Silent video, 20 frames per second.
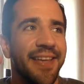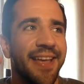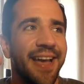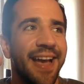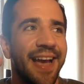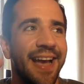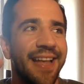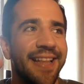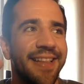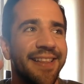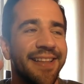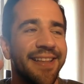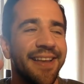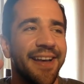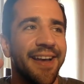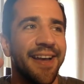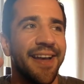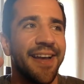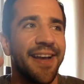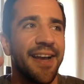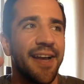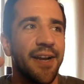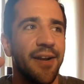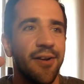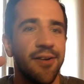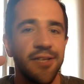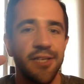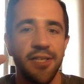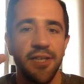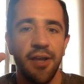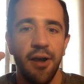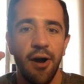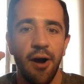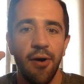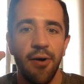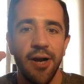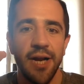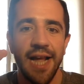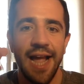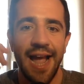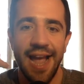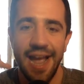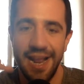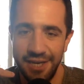And I was just like, oh, okay.